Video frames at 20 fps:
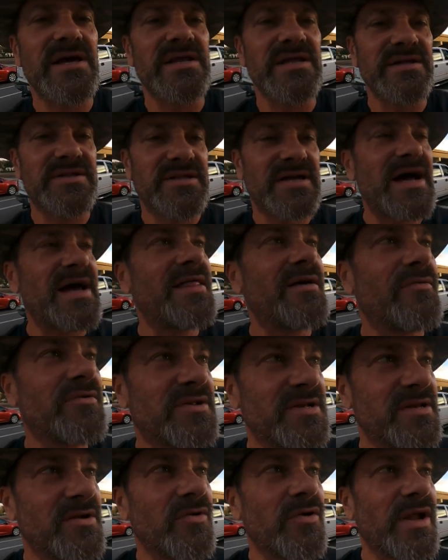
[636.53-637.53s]
Hinn, he's the guy that
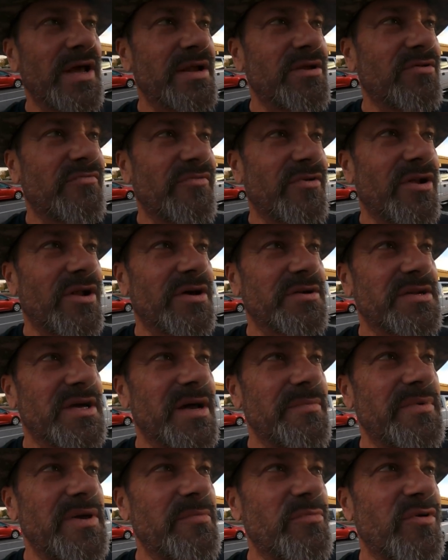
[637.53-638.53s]
was in Orlando for a long
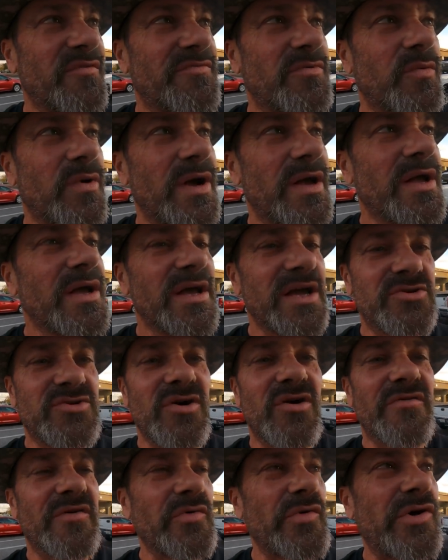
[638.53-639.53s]
time. He moved away. He
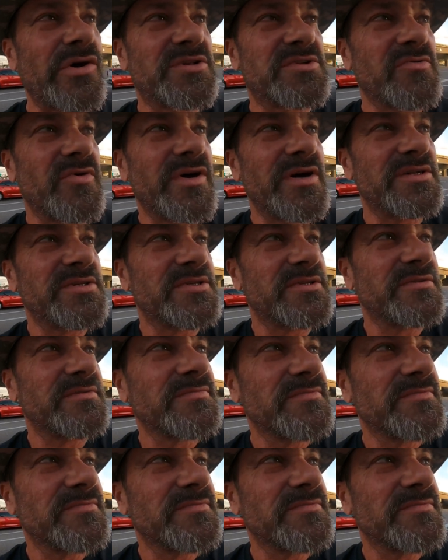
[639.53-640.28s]
drove a Rolls Royce.